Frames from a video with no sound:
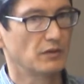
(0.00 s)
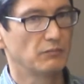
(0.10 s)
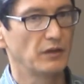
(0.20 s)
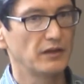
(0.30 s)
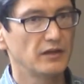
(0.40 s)

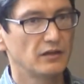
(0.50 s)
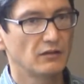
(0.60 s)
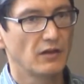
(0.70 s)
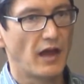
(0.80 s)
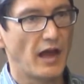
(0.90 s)
Plug in
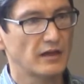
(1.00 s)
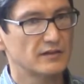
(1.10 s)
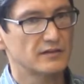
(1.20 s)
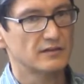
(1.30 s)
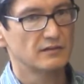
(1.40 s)
x,
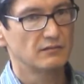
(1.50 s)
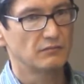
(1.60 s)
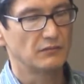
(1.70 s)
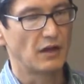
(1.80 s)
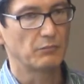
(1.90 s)

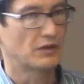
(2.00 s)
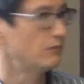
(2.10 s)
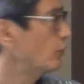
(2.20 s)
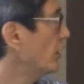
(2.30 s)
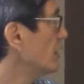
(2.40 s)
number
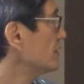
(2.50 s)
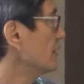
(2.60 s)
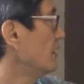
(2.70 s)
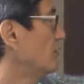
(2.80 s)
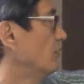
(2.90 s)
for x,
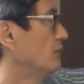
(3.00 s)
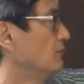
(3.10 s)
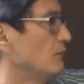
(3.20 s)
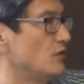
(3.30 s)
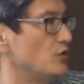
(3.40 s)

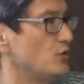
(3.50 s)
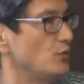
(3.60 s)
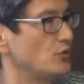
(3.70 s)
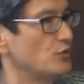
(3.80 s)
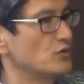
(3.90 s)
2
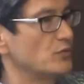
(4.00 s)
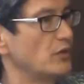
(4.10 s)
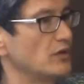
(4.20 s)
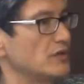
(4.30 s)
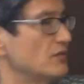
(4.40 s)

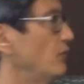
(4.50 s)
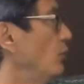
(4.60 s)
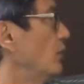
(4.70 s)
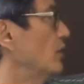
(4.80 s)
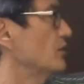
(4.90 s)
squared is
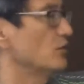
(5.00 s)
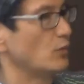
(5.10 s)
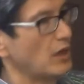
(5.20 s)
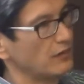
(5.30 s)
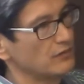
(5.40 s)
4, so
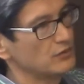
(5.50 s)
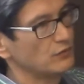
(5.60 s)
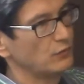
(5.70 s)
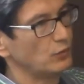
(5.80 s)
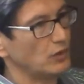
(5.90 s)
y is
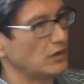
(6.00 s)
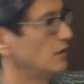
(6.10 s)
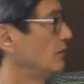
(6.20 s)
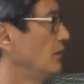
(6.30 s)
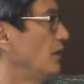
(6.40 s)

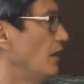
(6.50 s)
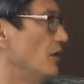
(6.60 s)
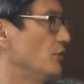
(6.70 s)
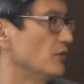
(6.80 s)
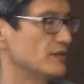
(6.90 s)

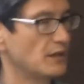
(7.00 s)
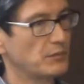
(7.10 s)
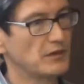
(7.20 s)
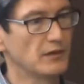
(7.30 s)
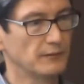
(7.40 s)
2. Do the same thing.